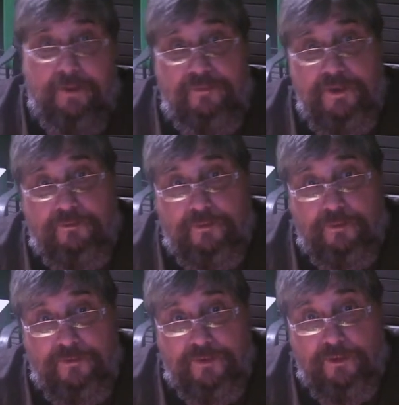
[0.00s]
feet
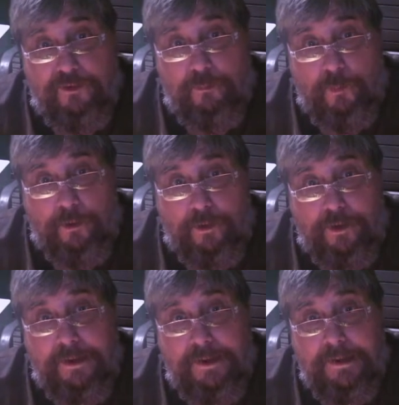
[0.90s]
first into the
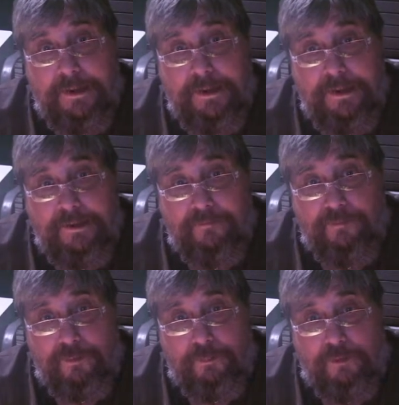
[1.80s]
morgue
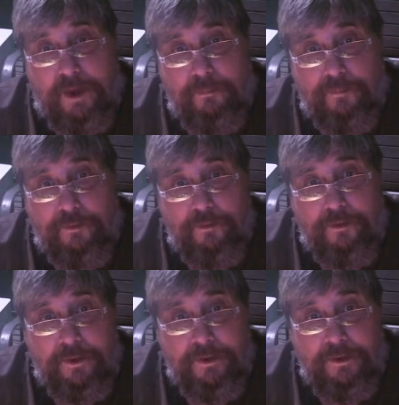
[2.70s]
for
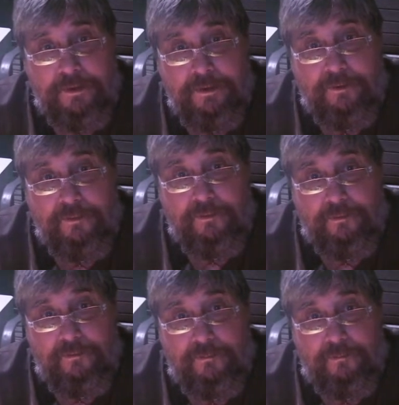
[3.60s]
proper
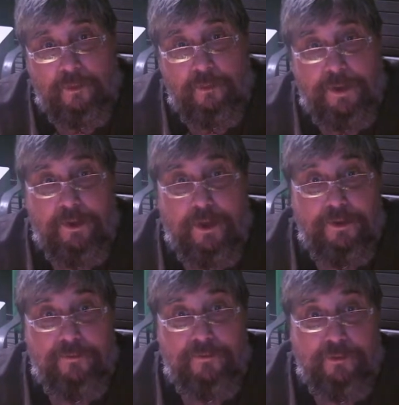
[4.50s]
going
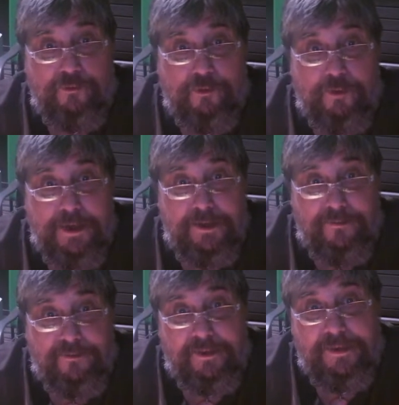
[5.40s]
on of their
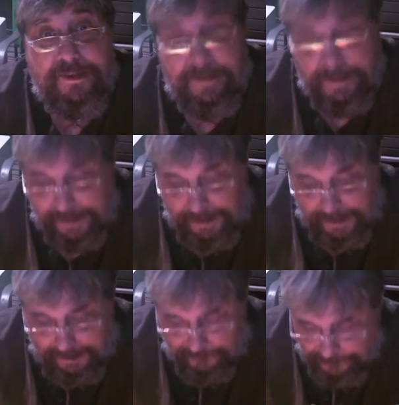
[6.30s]
journeys.
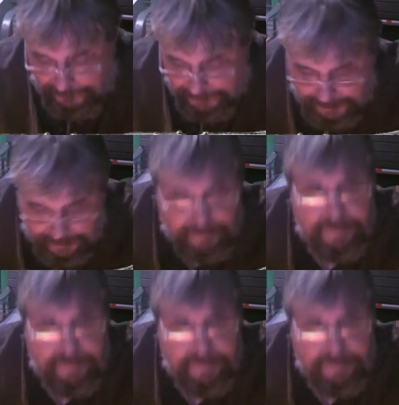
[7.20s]
After the